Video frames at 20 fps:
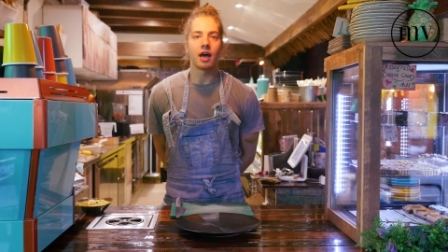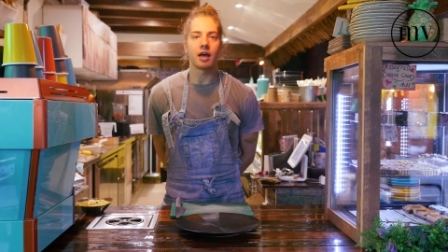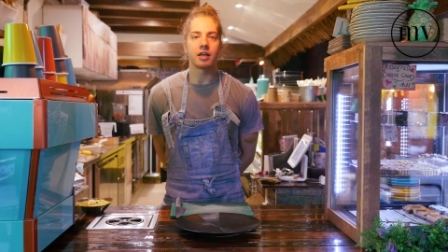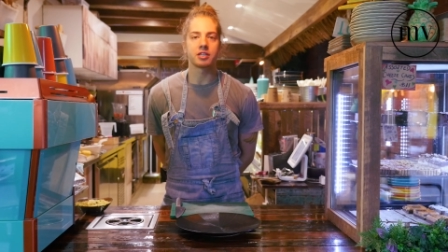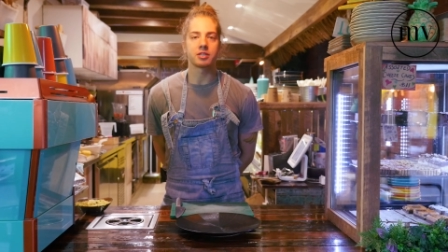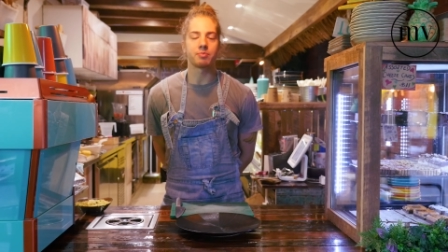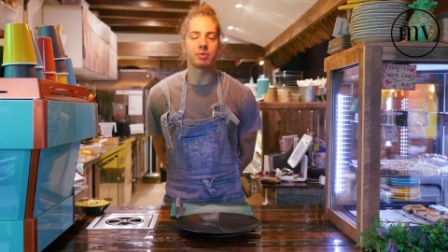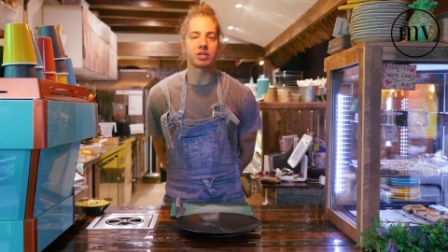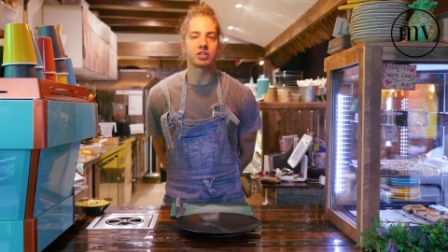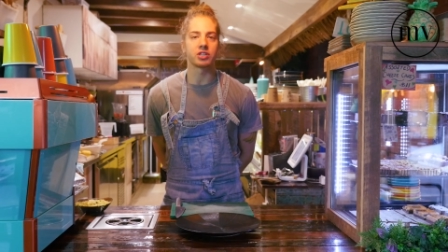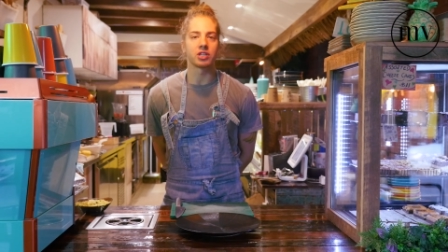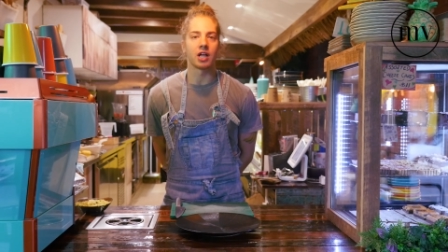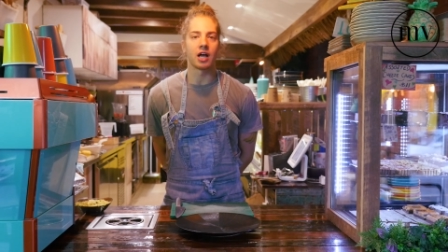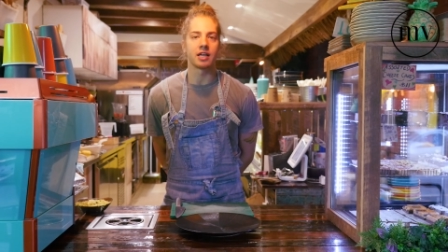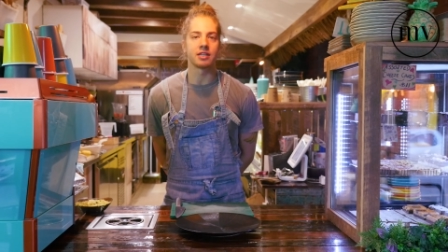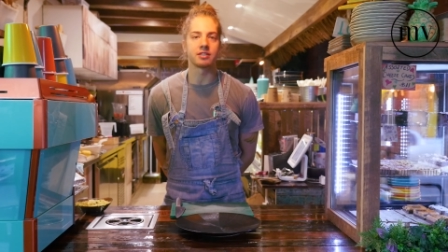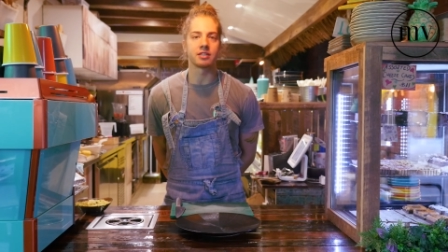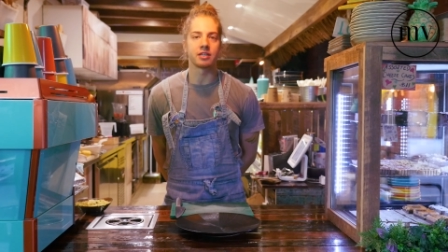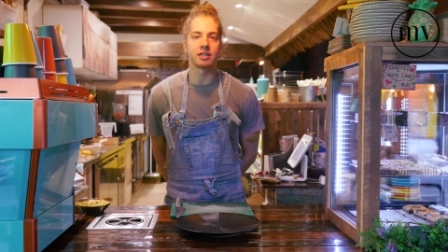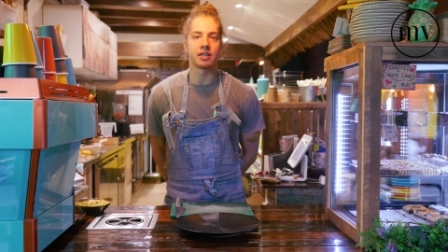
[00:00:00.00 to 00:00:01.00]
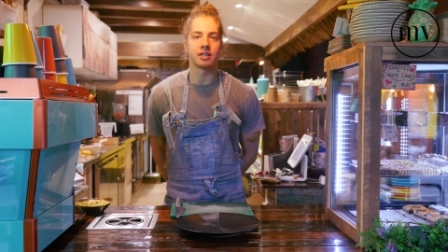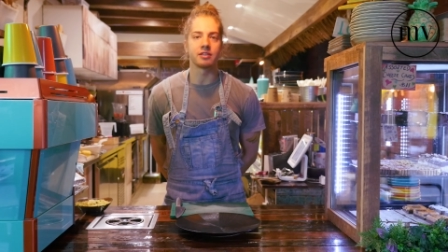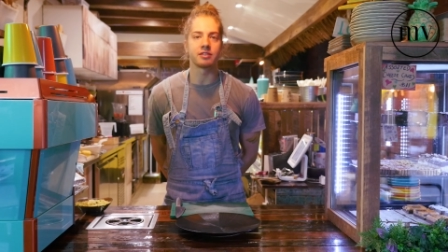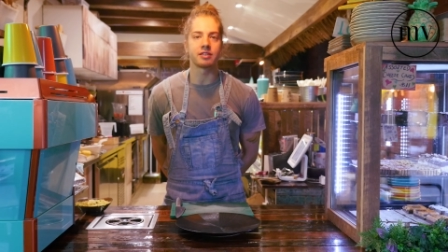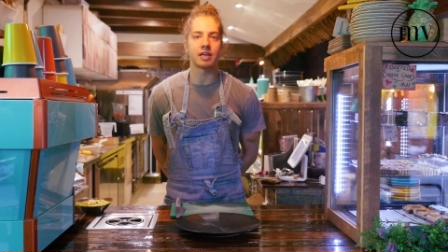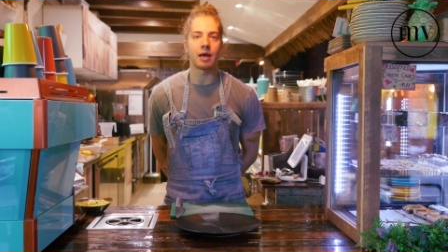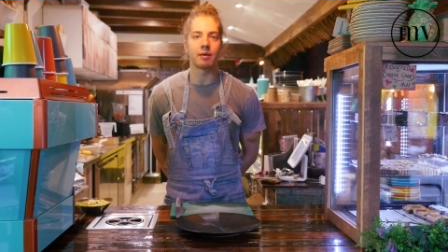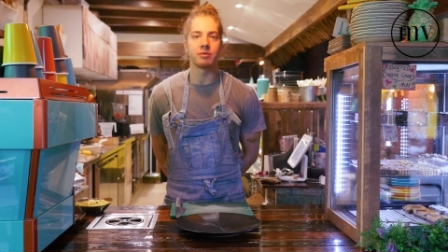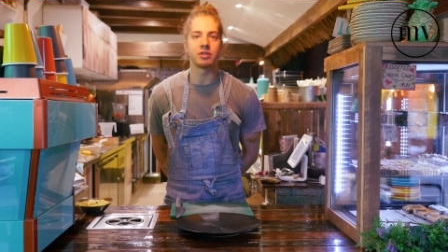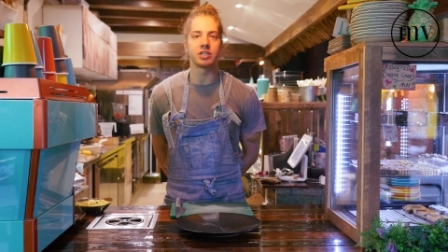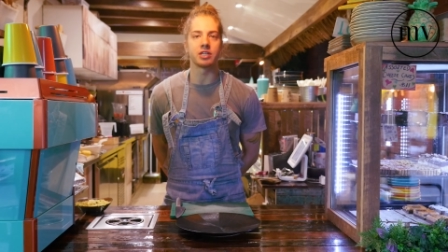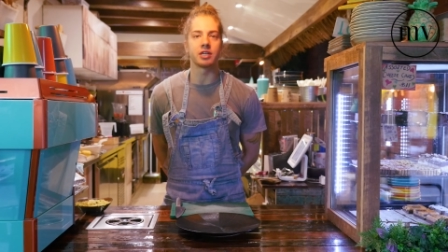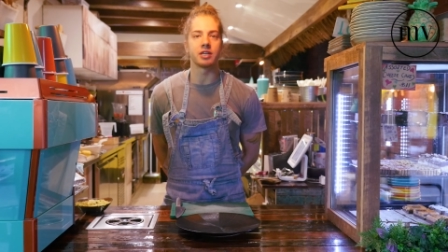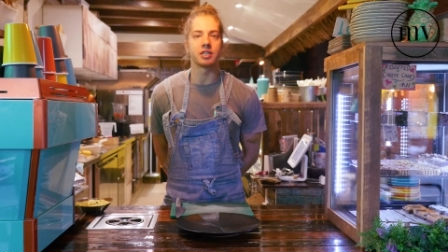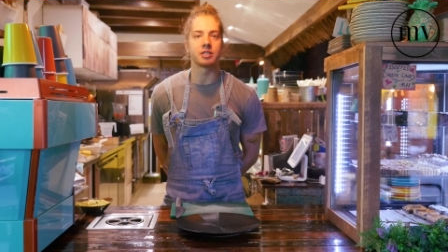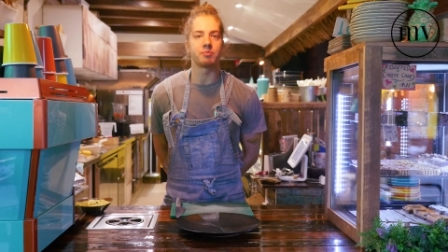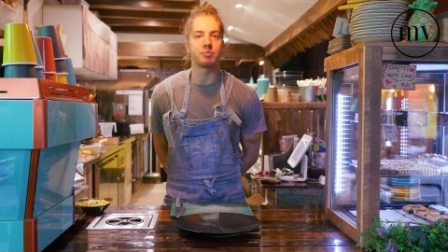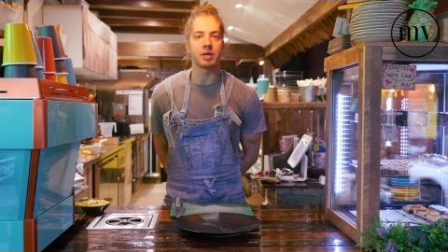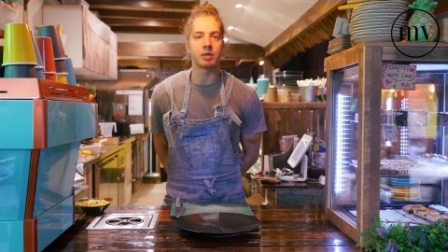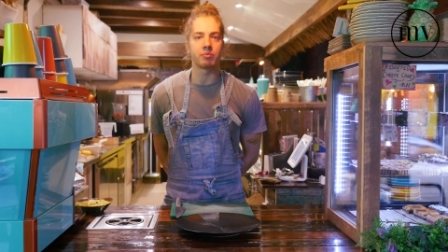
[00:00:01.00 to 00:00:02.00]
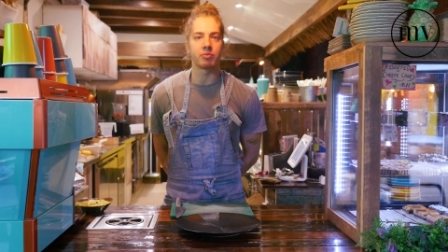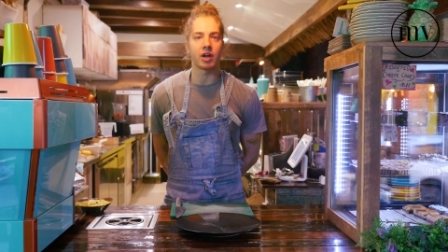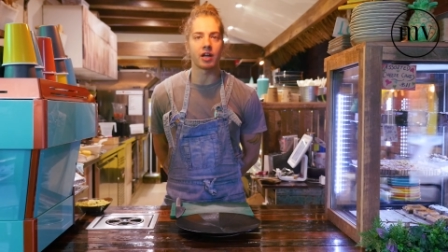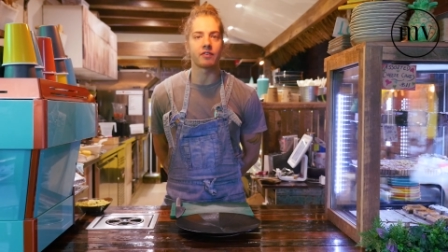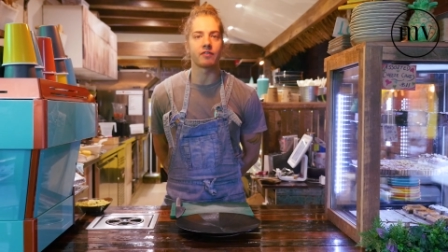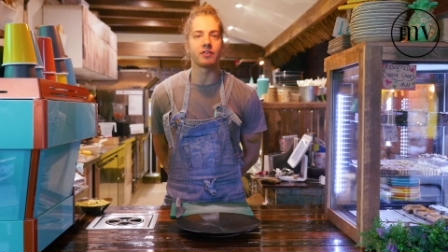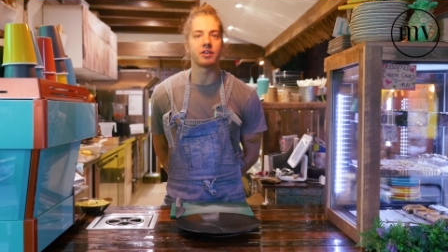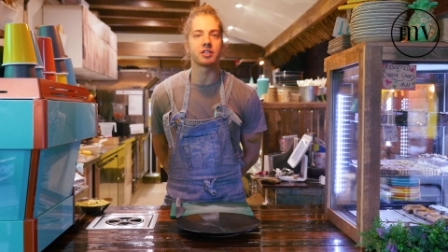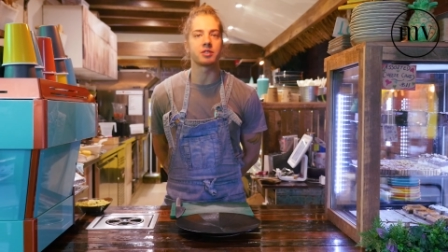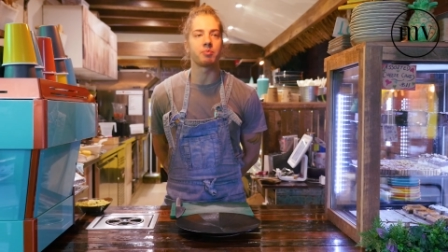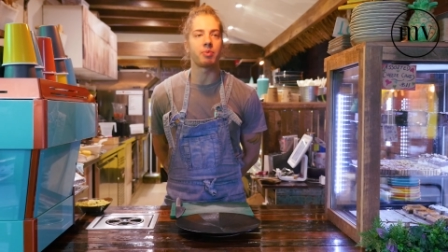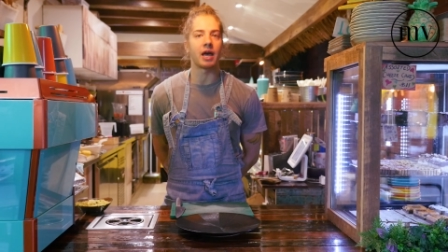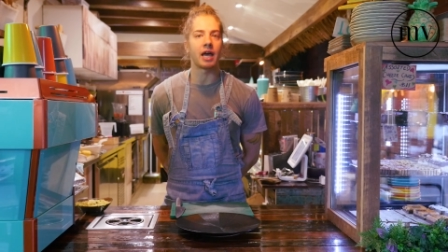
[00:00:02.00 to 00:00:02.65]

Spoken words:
specialising in sandwiches, big breakfast,